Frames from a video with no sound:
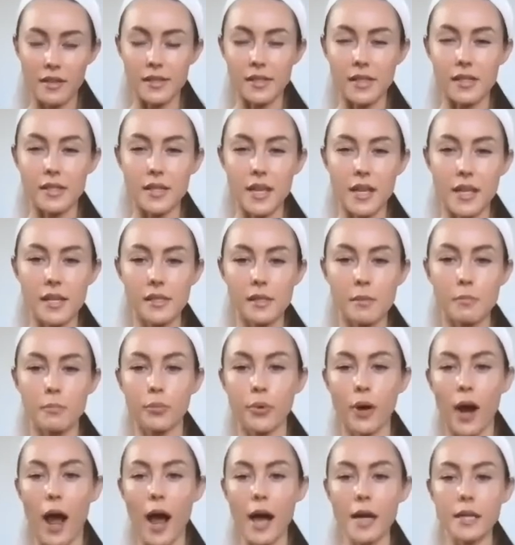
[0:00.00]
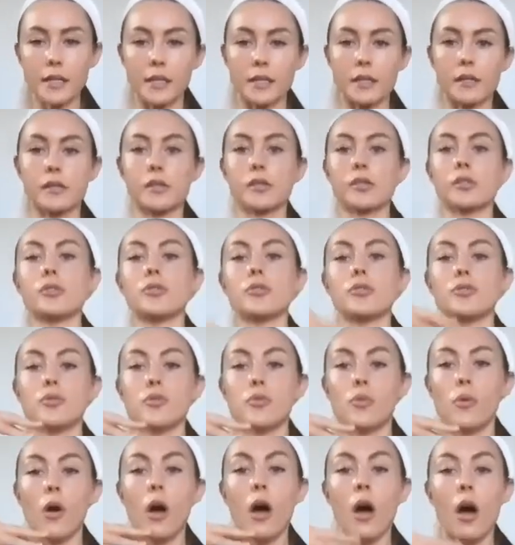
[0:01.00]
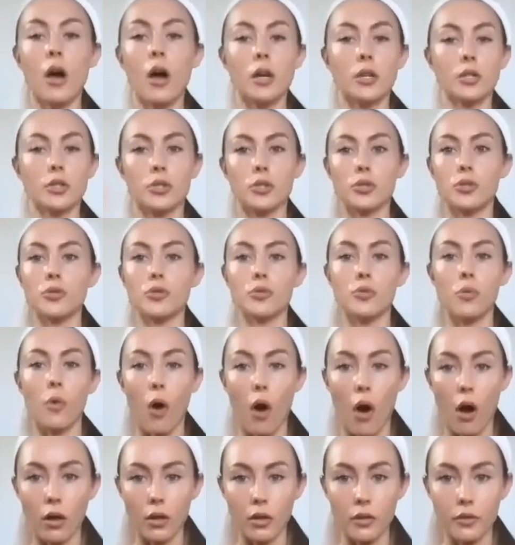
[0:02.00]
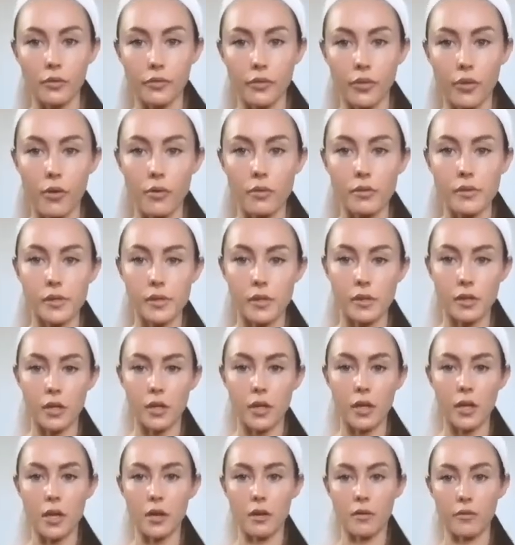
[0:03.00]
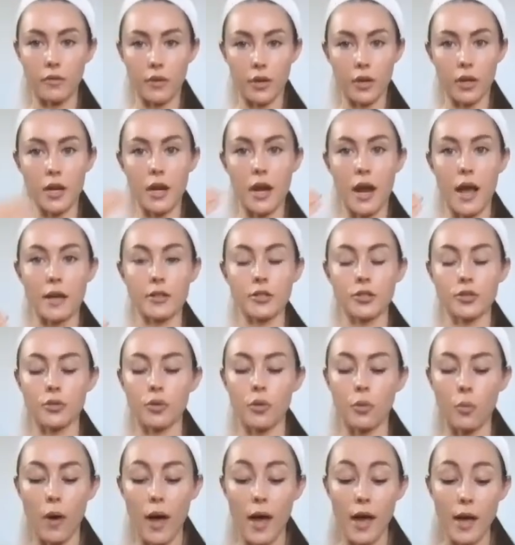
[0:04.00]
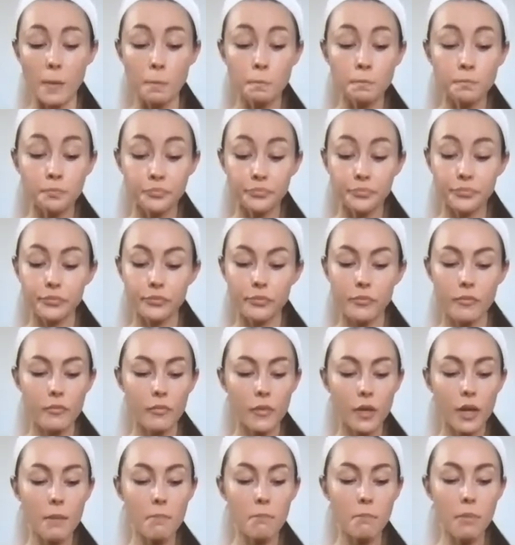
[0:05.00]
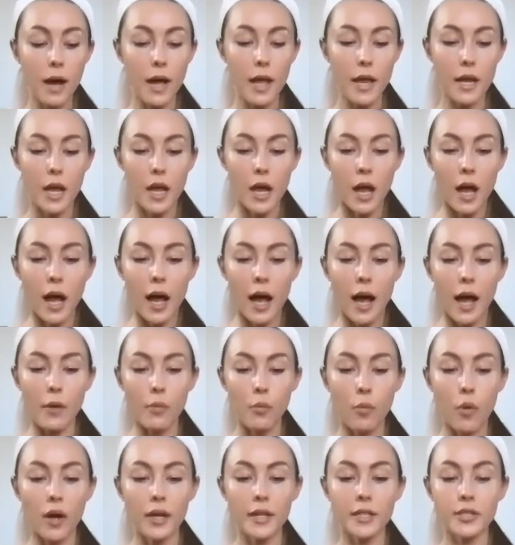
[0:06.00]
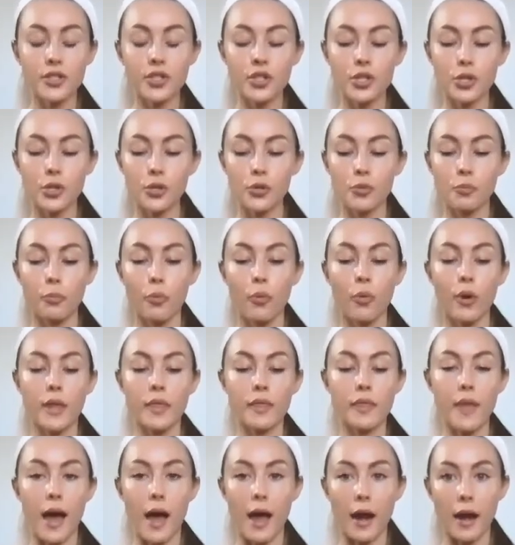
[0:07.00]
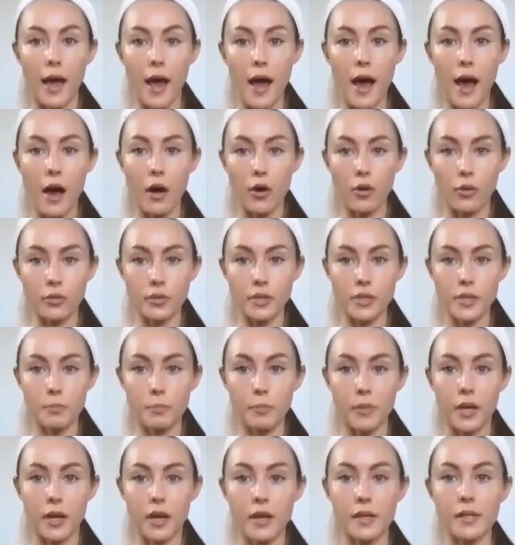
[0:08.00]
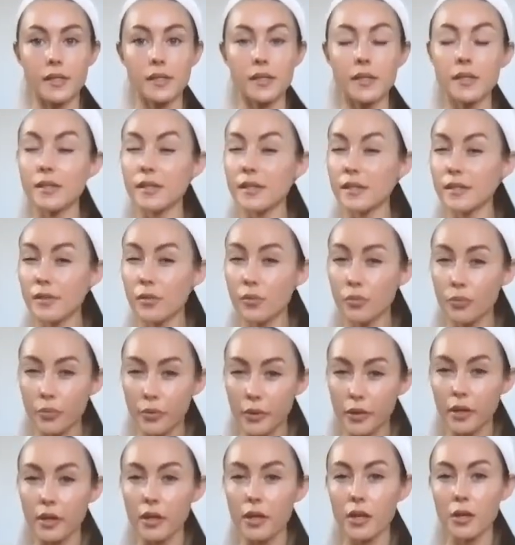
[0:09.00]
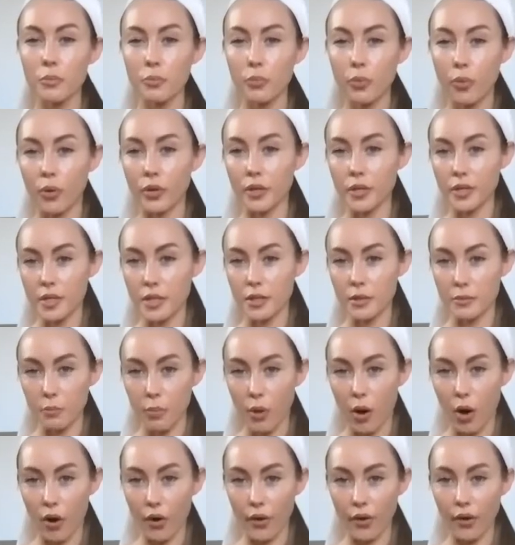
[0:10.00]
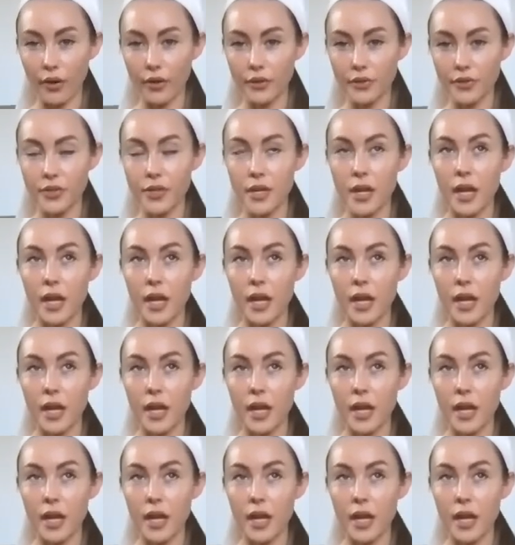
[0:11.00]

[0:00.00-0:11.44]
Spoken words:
It takes some practice to do all of those in a very natural way. But I wanted to point that out because this is a really important part.